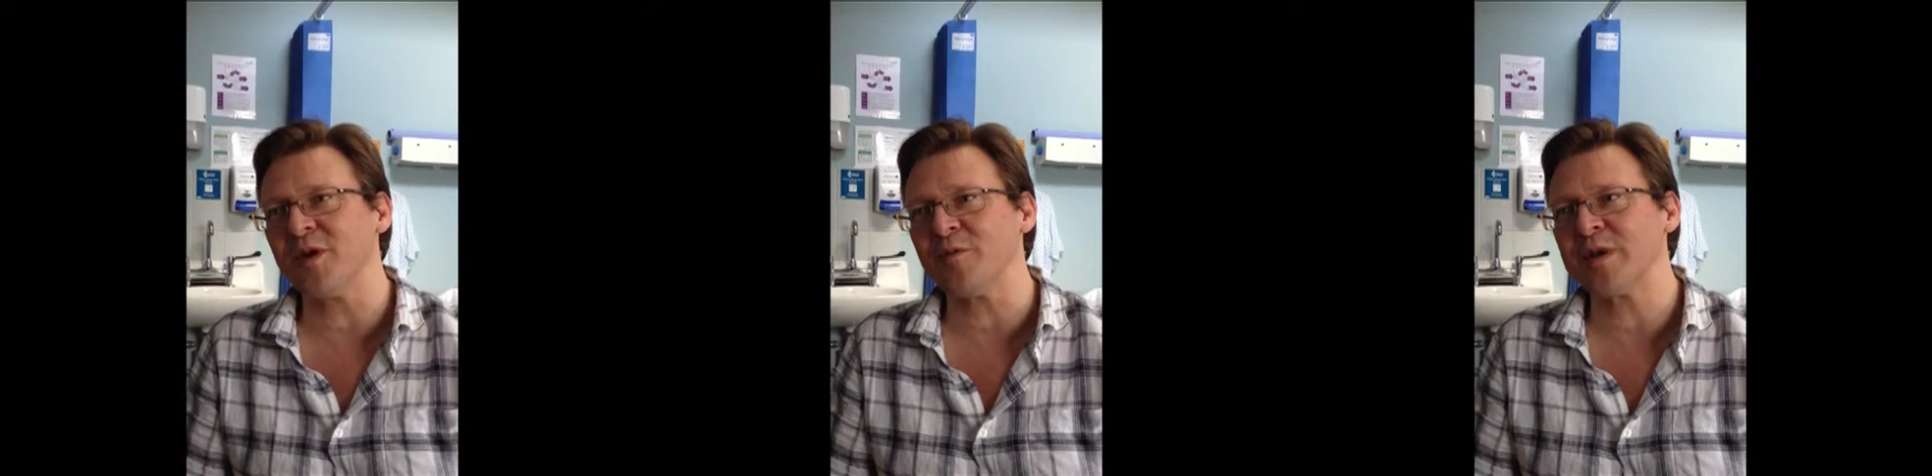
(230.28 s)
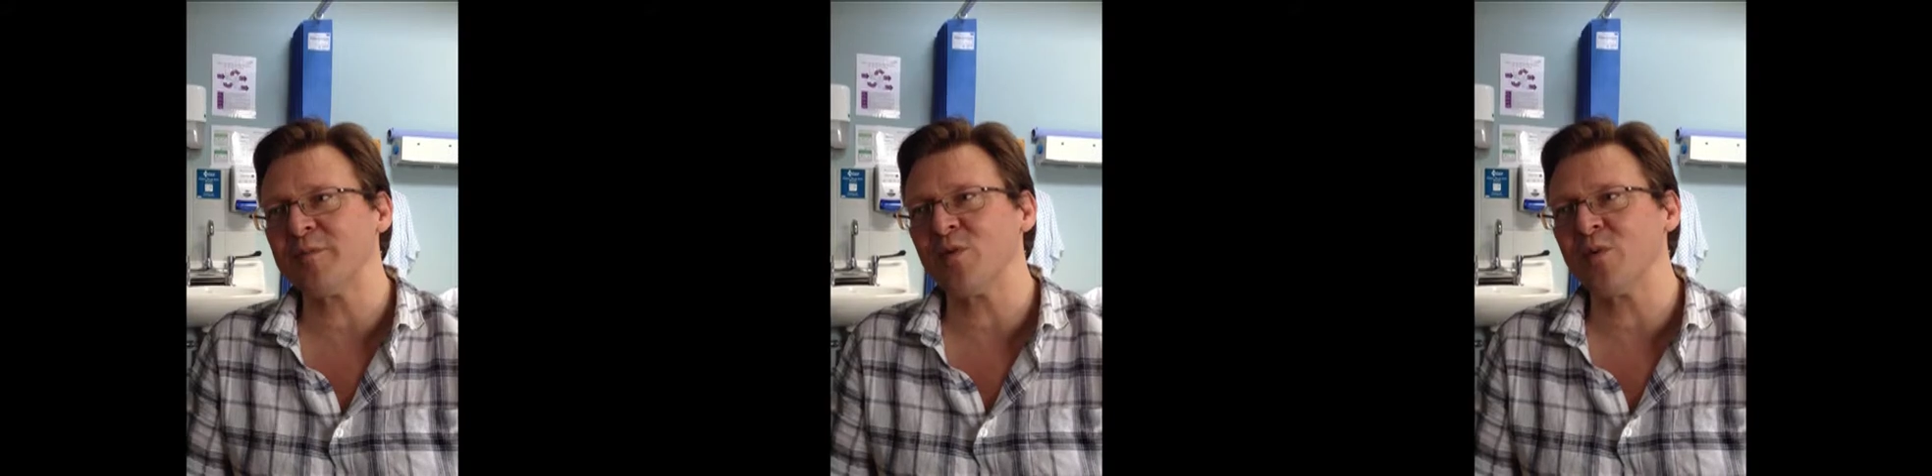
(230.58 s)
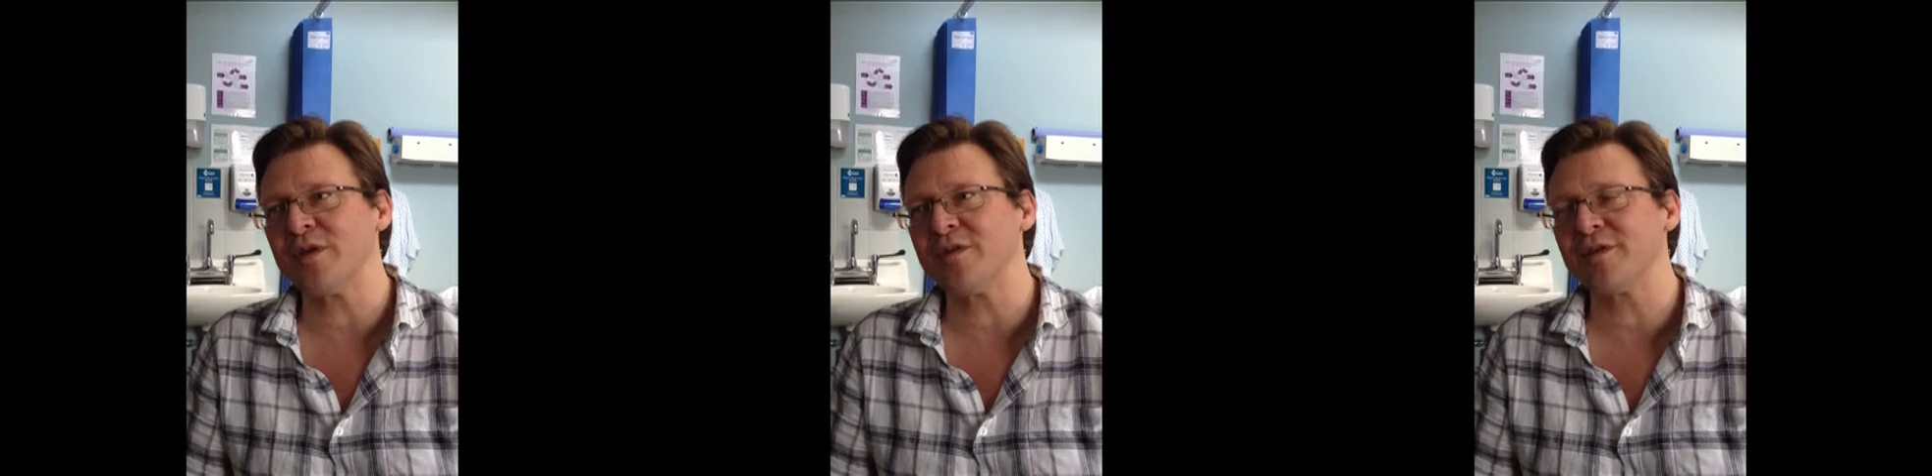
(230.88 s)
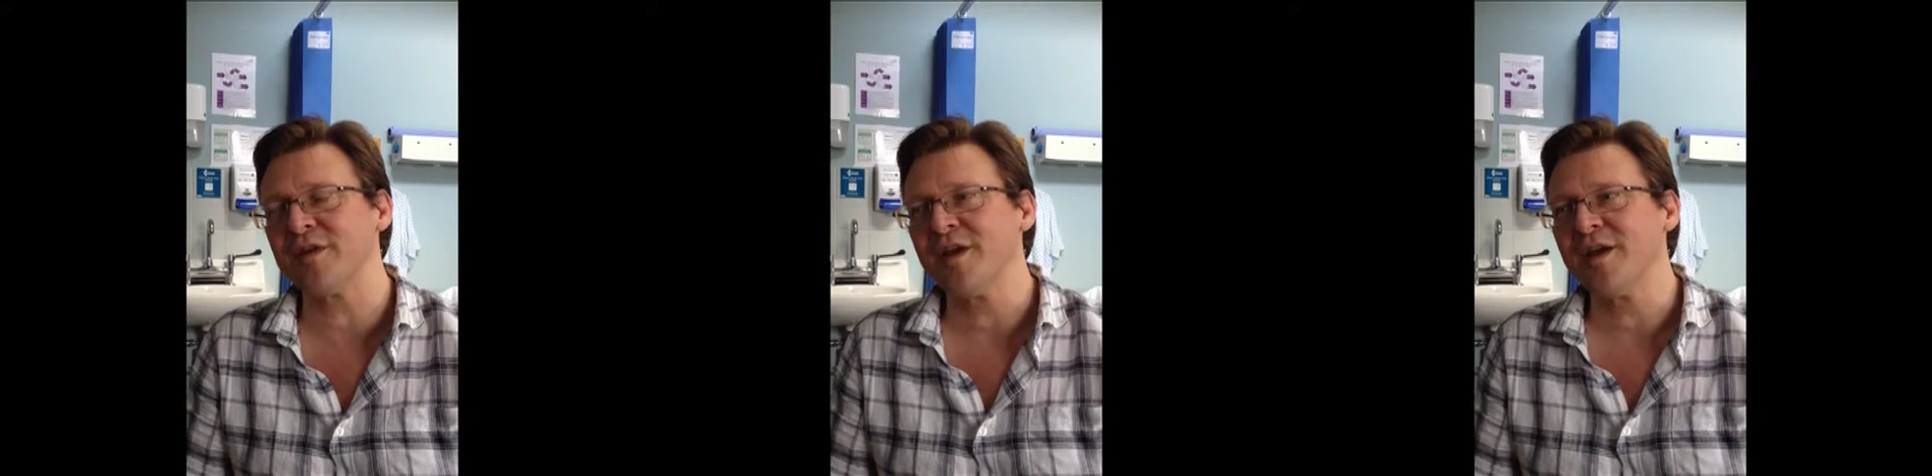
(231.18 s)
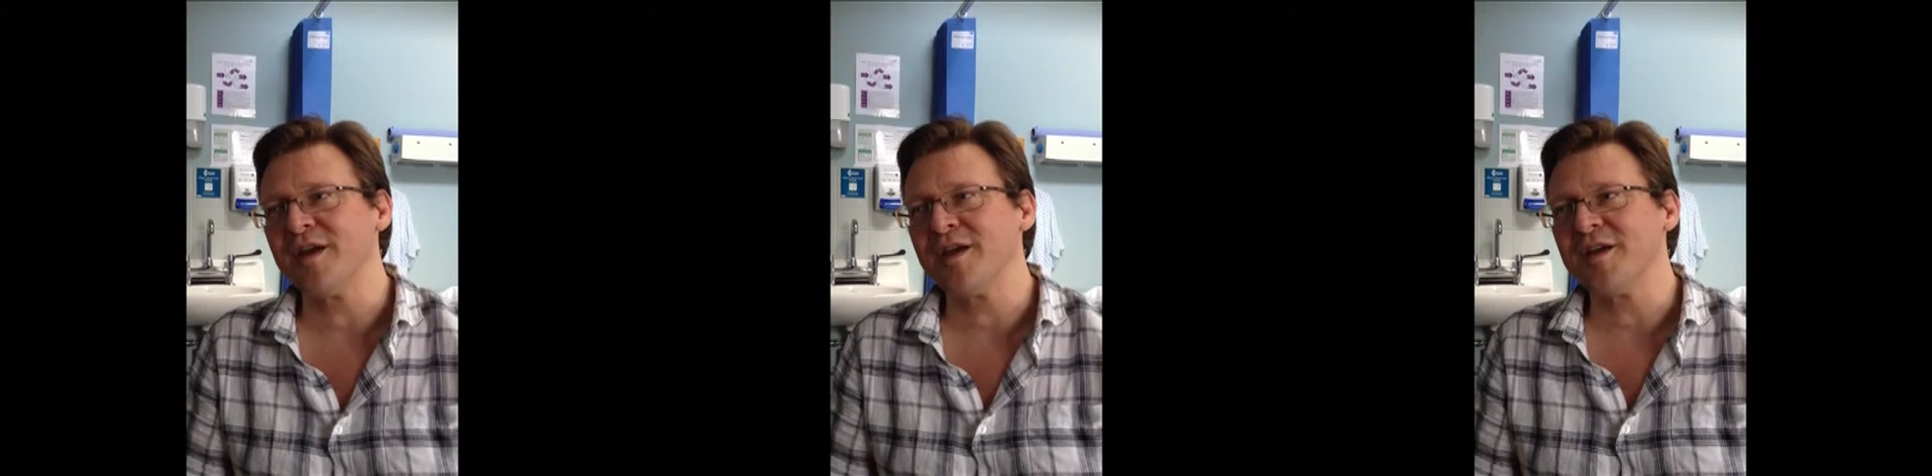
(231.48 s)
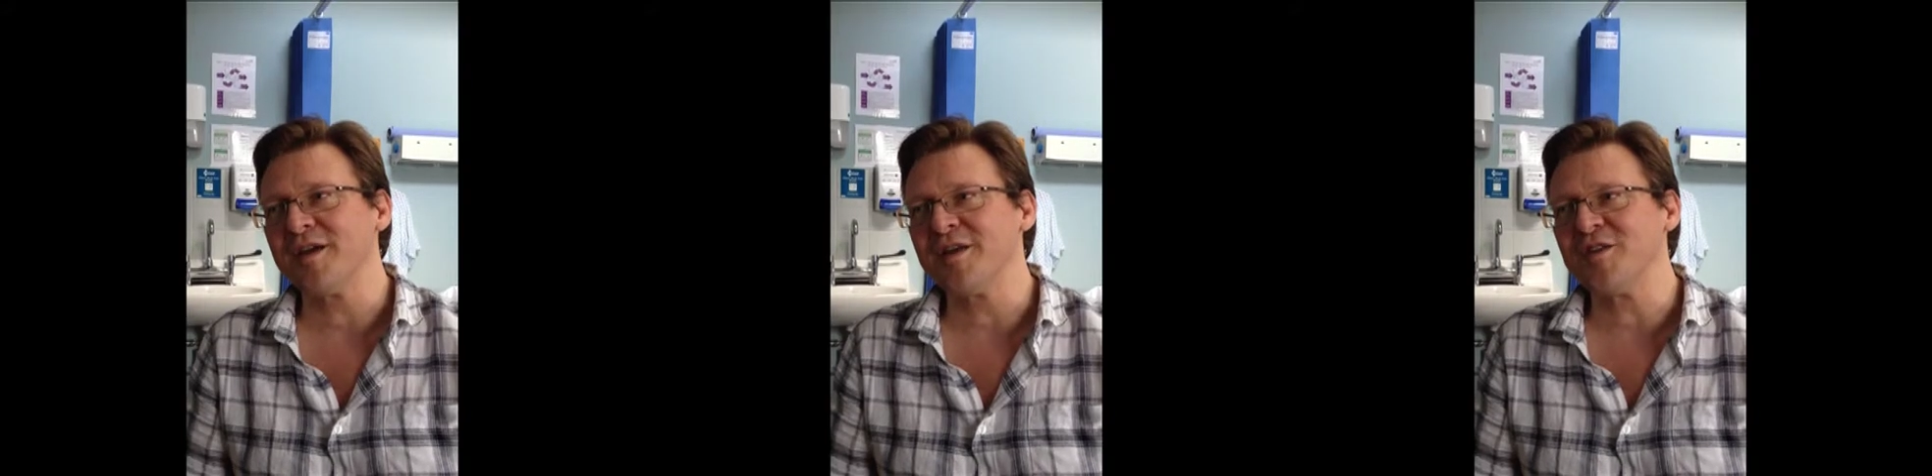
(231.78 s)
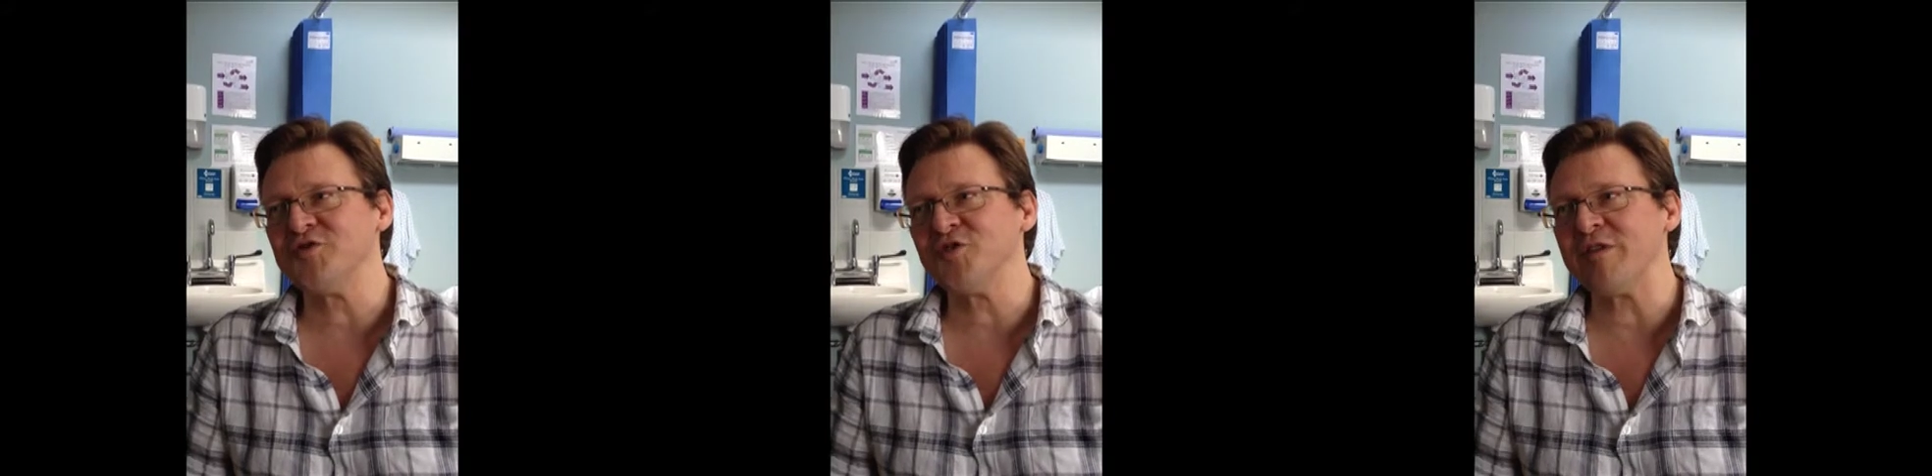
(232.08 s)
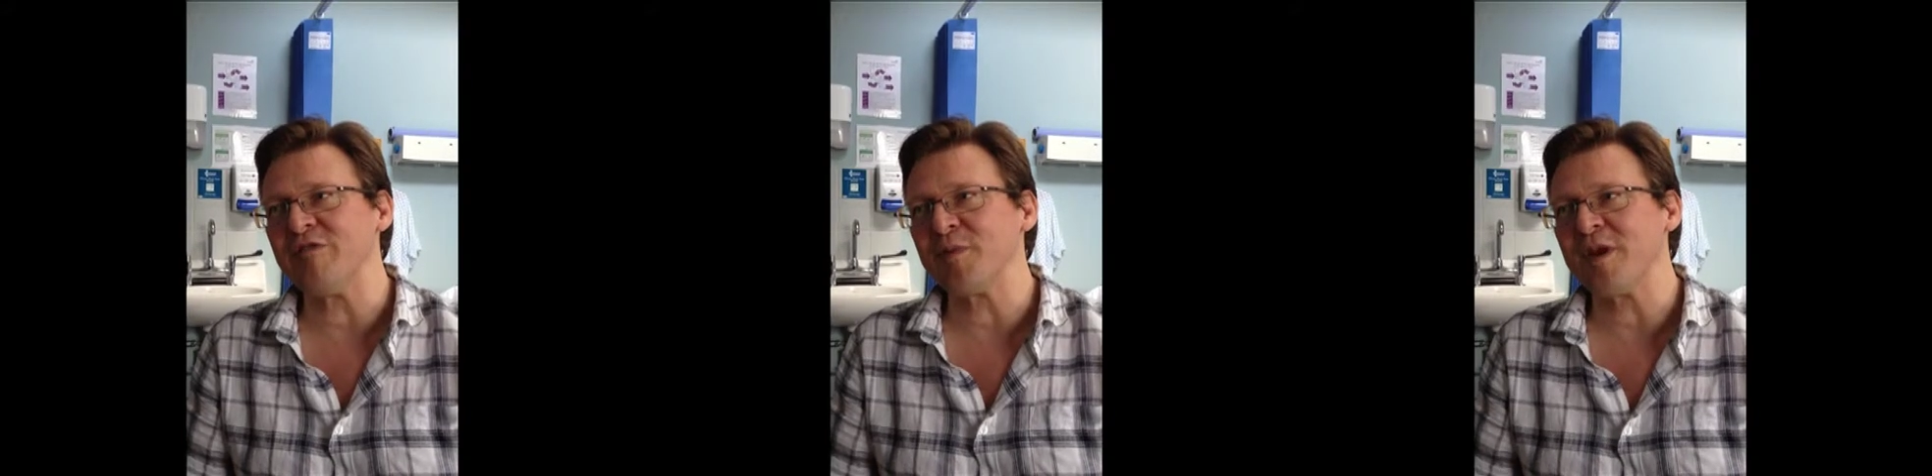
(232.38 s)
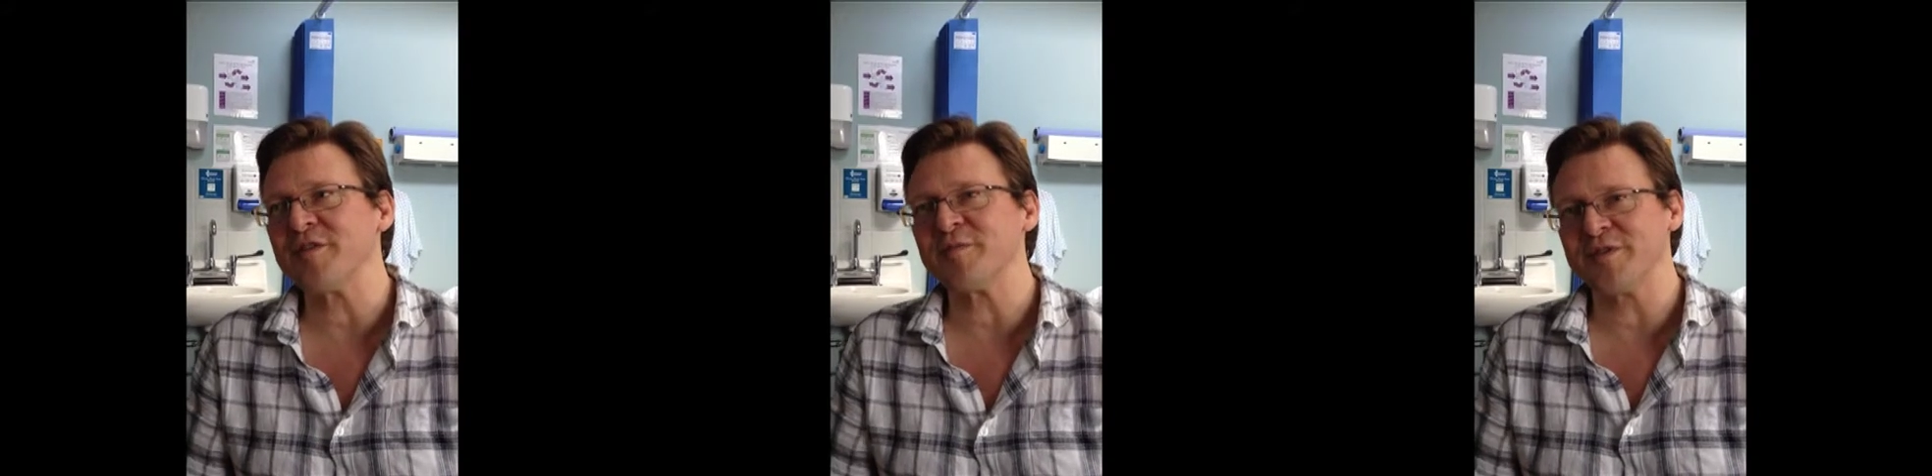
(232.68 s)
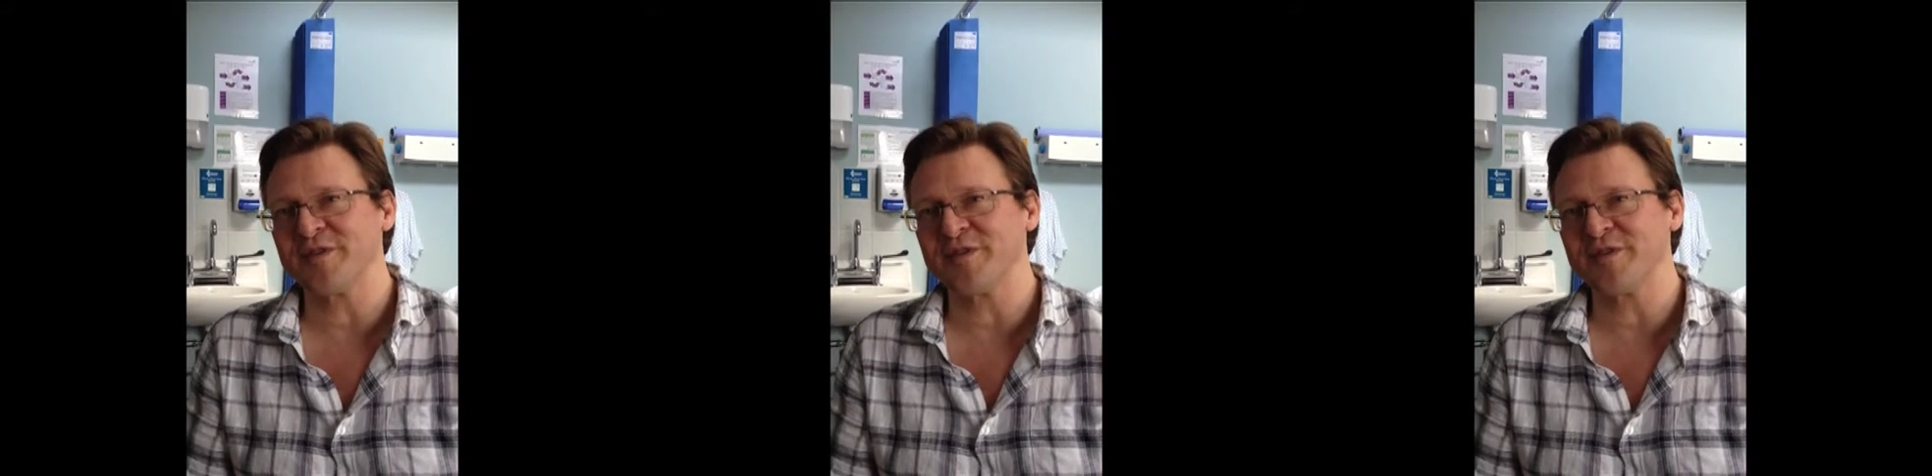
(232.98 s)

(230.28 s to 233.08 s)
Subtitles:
people with joint replacements,